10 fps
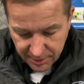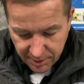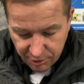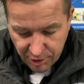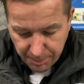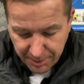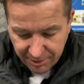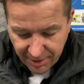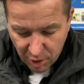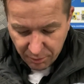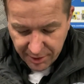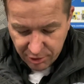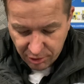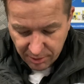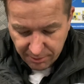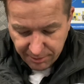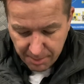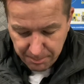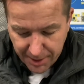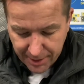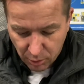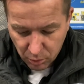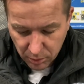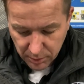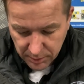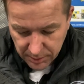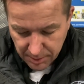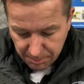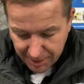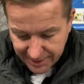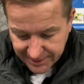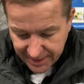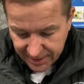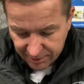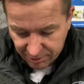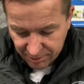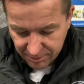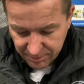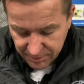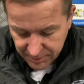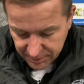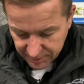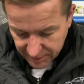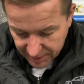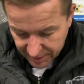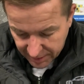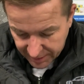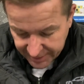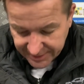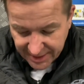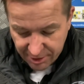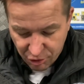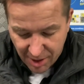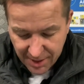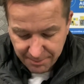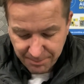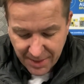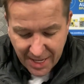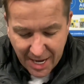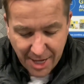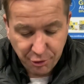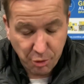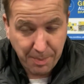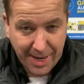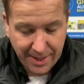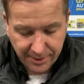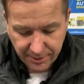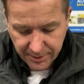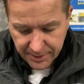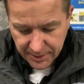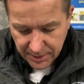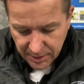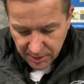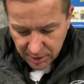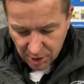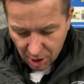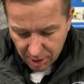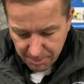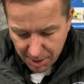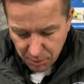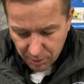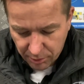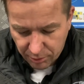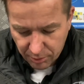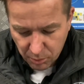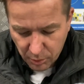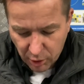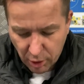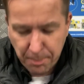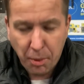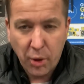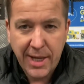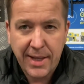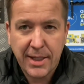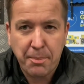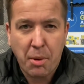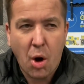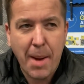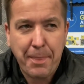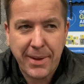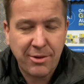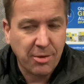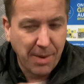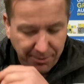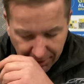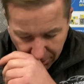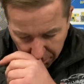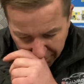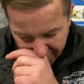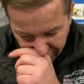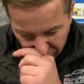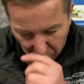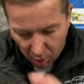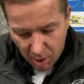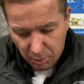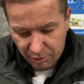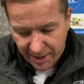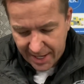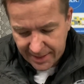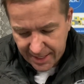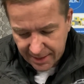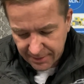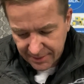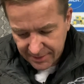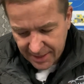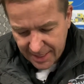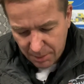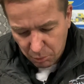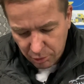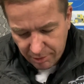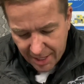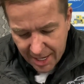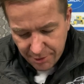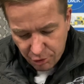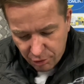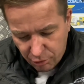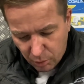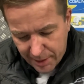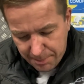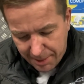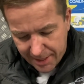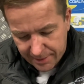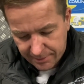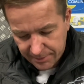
Sheppy Salvage, front panel, plastics, etc., £100. Gala Motors, we got the bonnet, the pipe and some other little bits while I was down there, and that was £120.